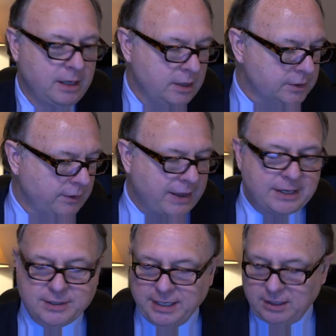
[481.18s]
So
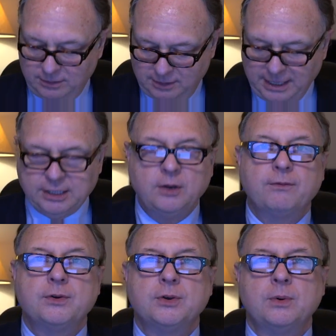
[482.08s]
that's it. Thank you
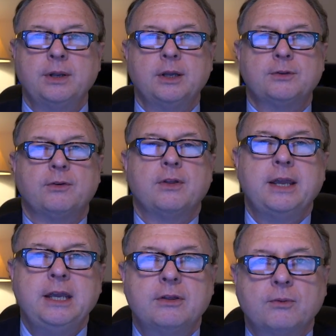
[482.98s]
for joining us for the
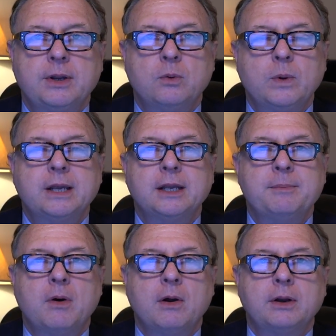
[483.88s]
E3 Weekly
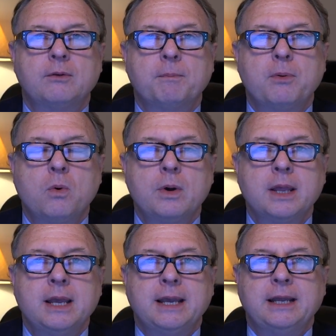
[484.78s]
Market Report,
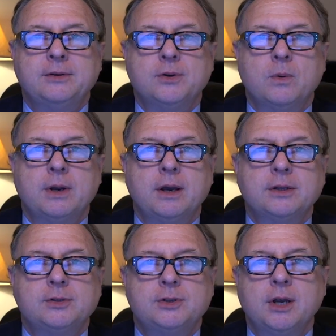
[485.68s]
and join
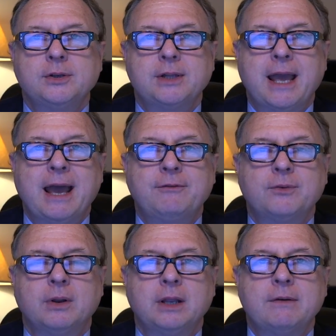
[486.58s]
us just after
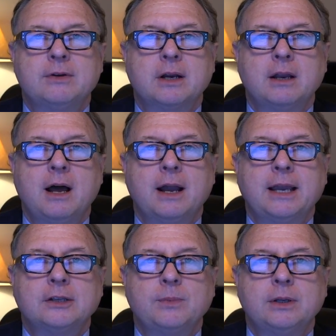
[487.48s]
11 o'clock
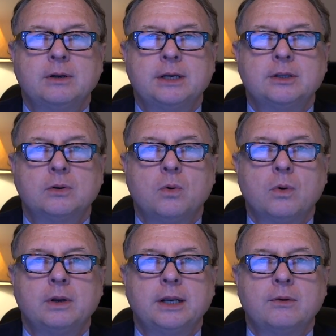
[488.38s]
as we look at the
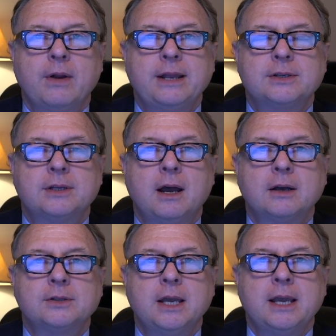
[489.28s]
quarterly grain
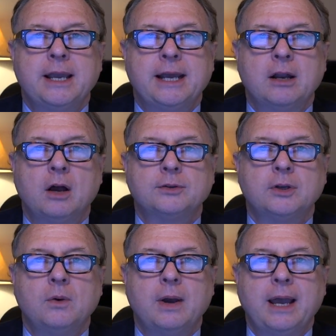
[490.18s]
stocks and
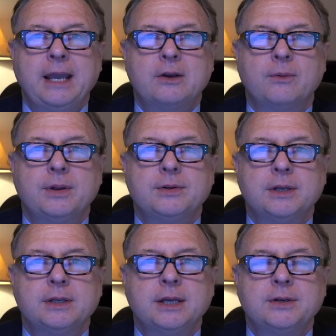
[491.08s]
also acreage
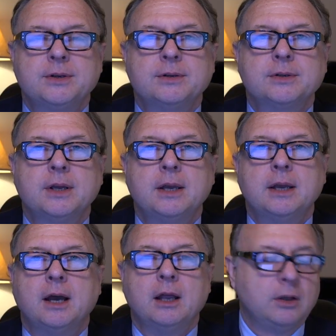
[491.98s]
intentions.
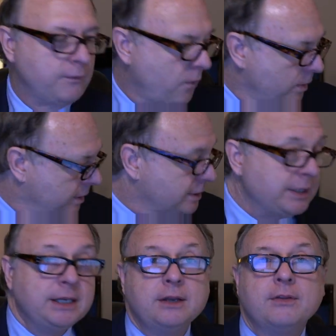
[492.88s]
I look forward to
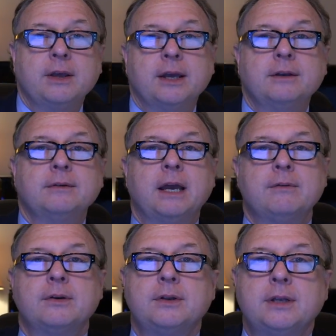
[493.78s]
seeing you then. Have a
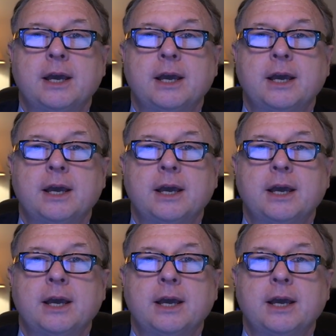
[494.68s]
good day.